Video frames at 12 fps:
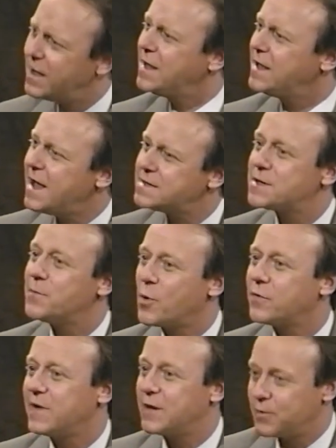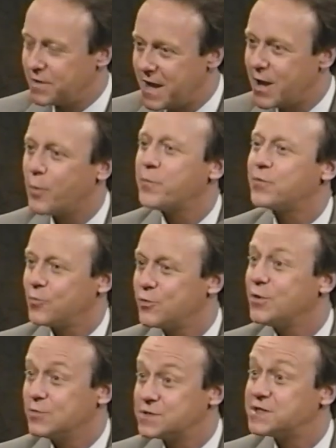as a motivator to help
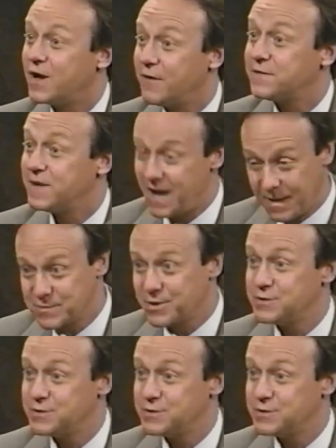through those tough times.